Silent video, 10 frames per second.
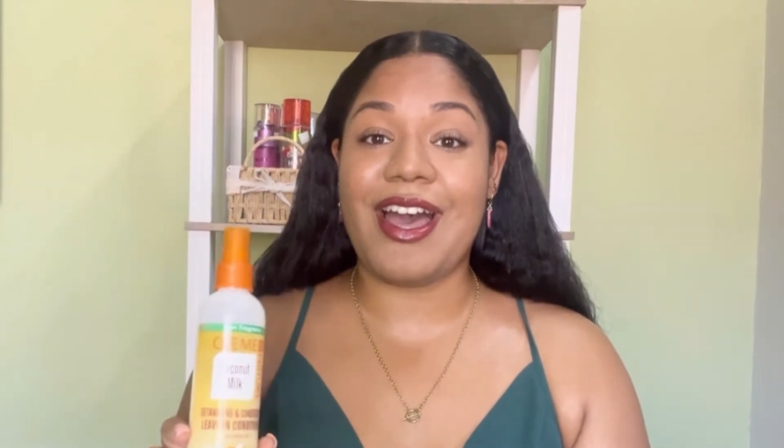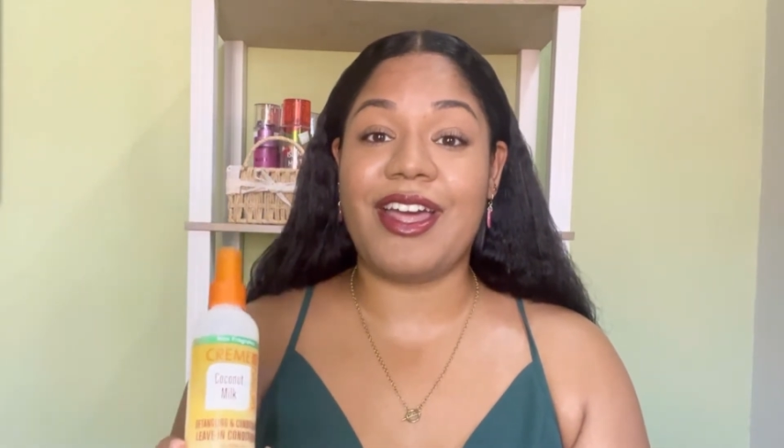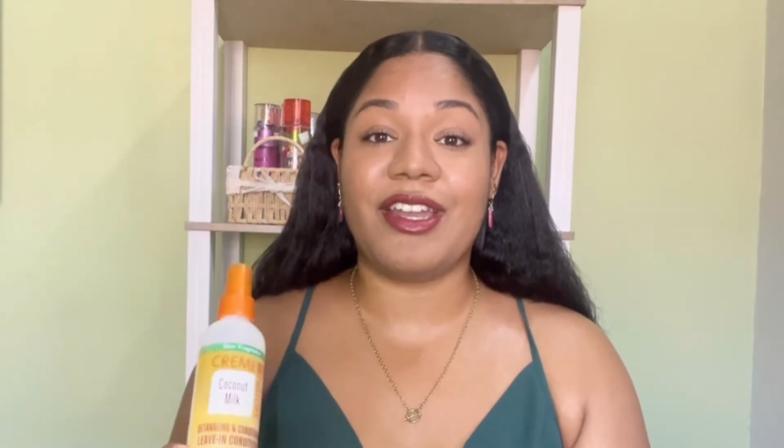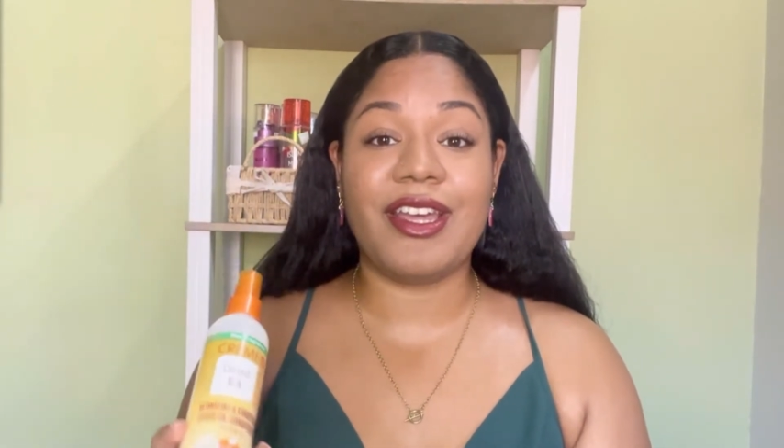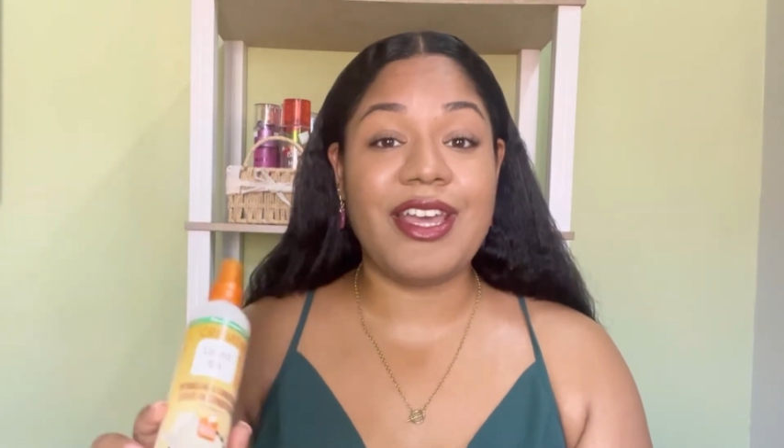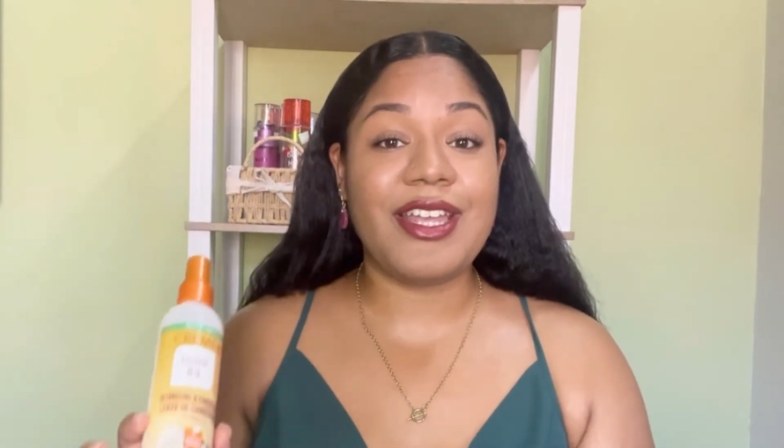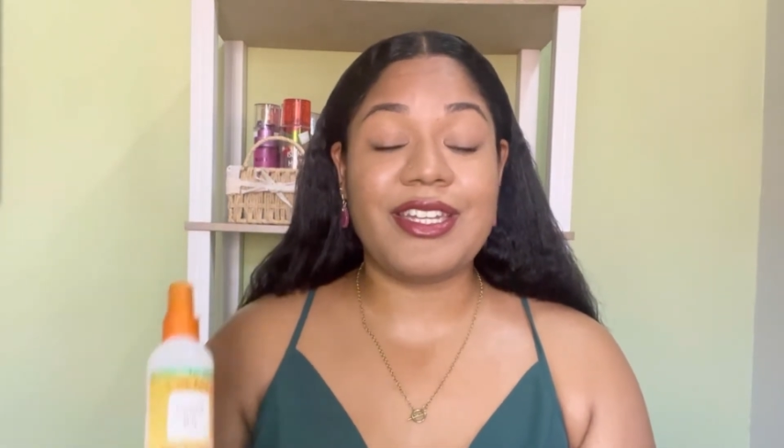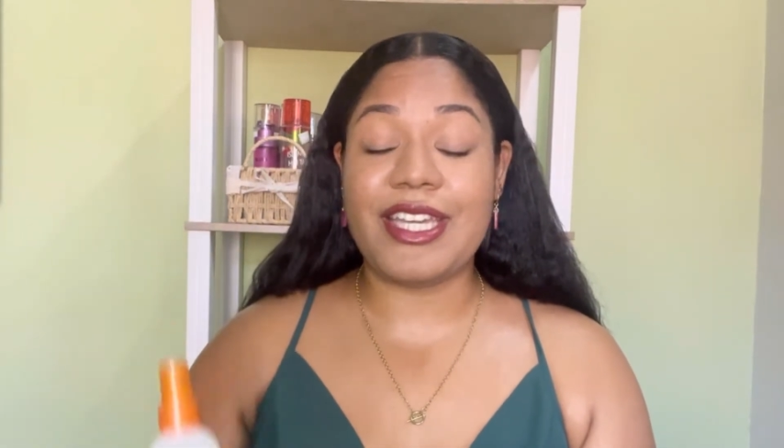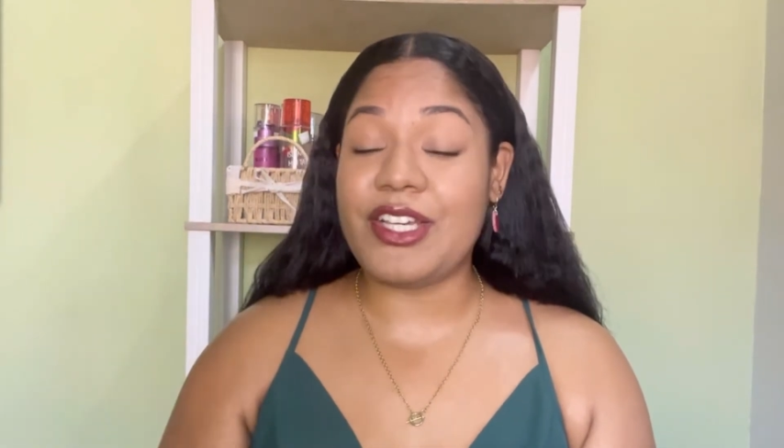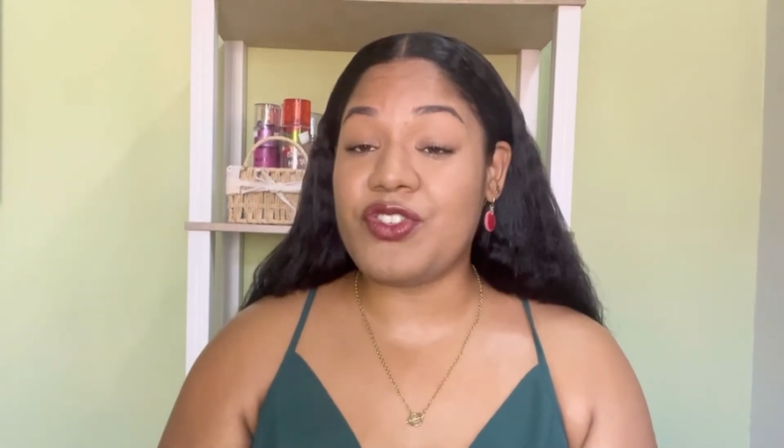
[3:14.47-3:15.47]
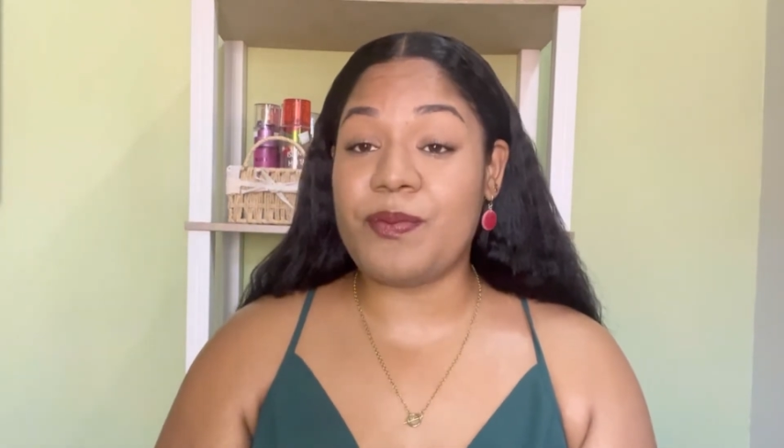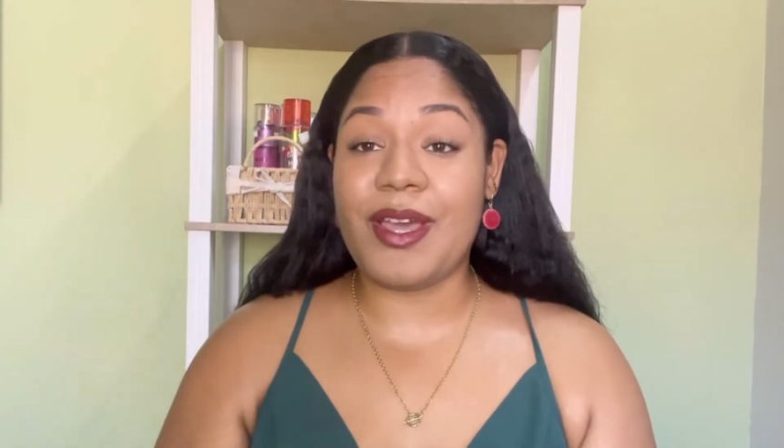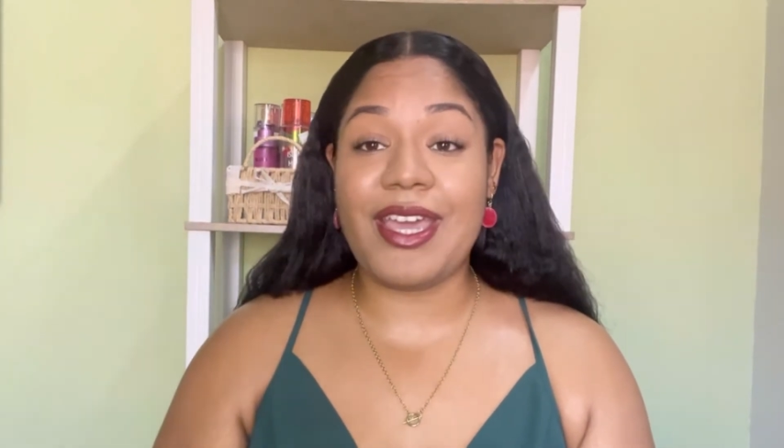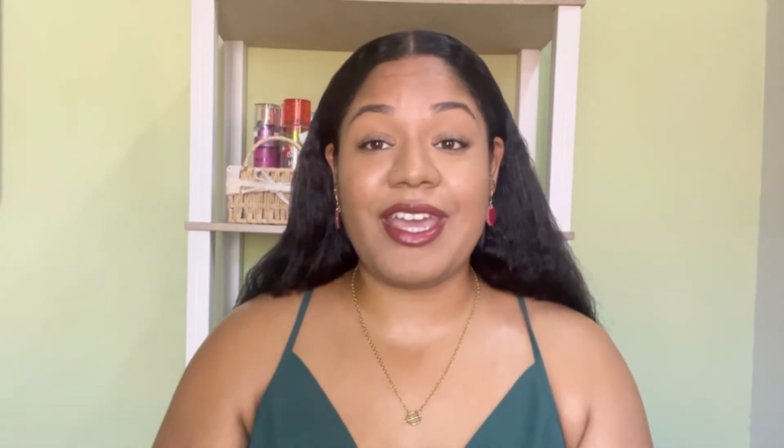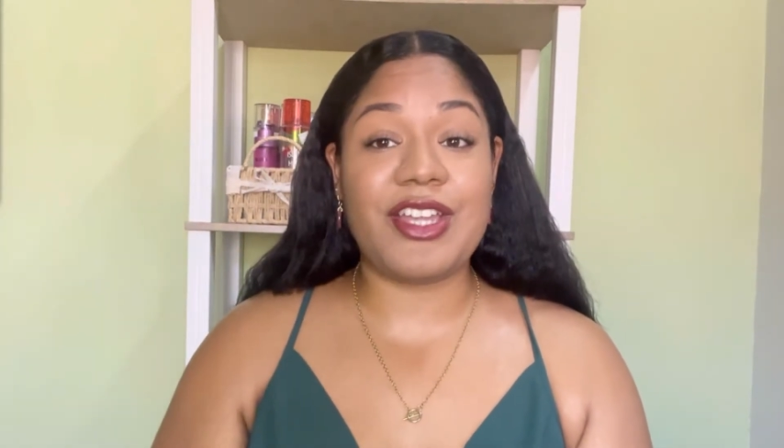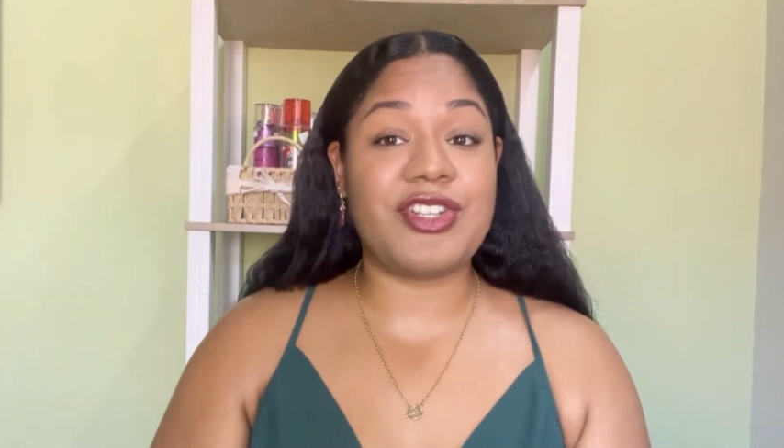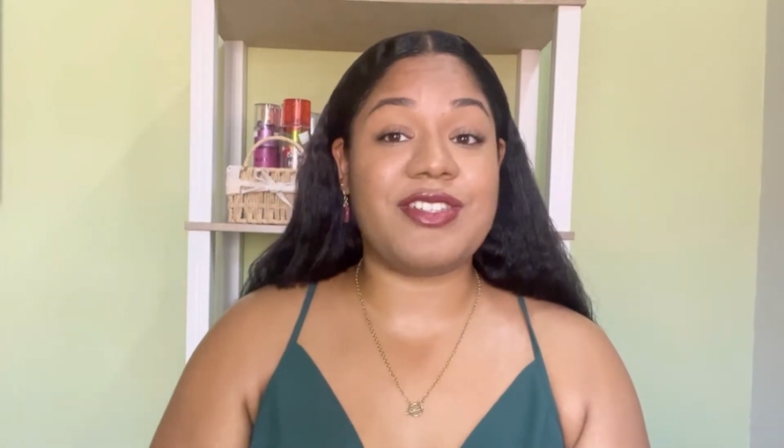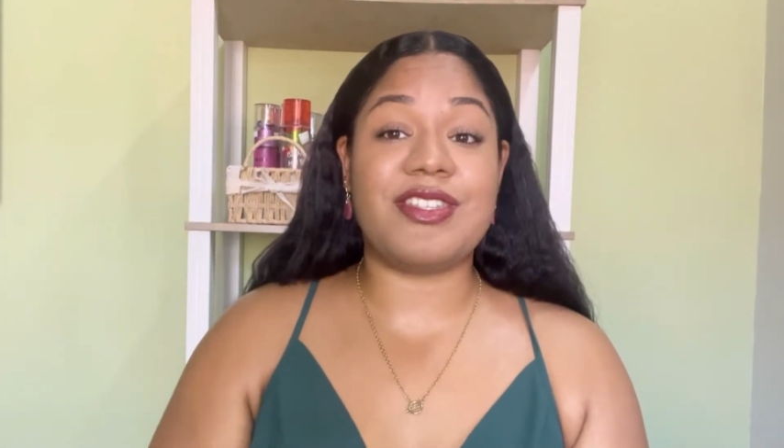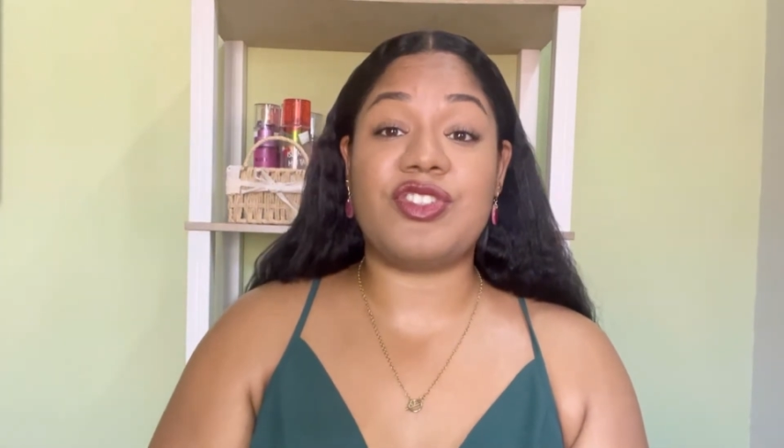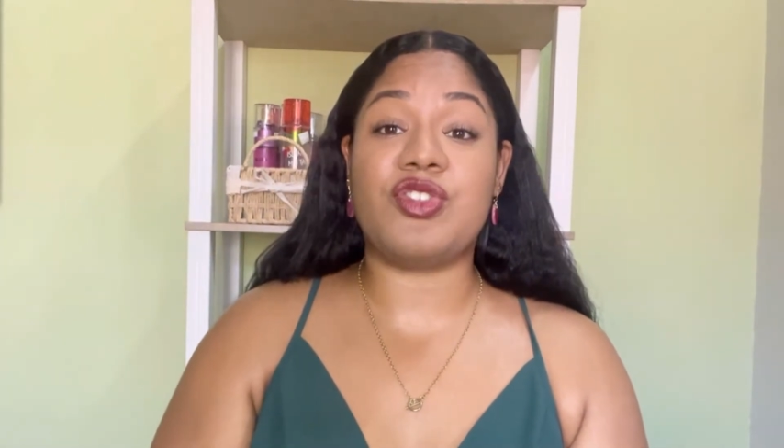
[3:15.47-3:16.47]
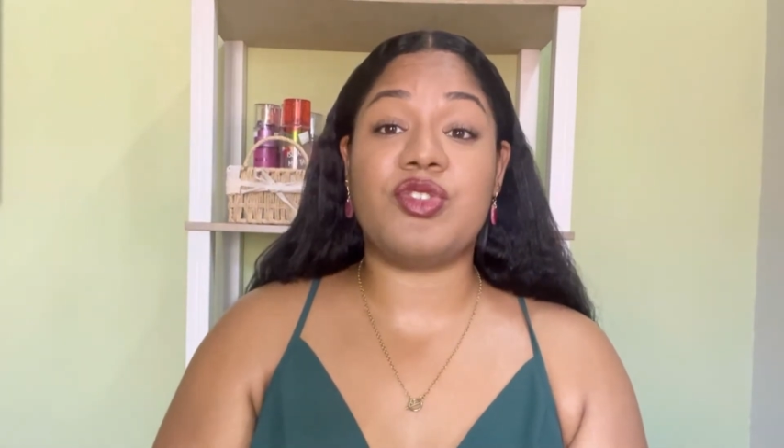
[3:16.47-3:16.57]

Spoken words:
and days when my hair just is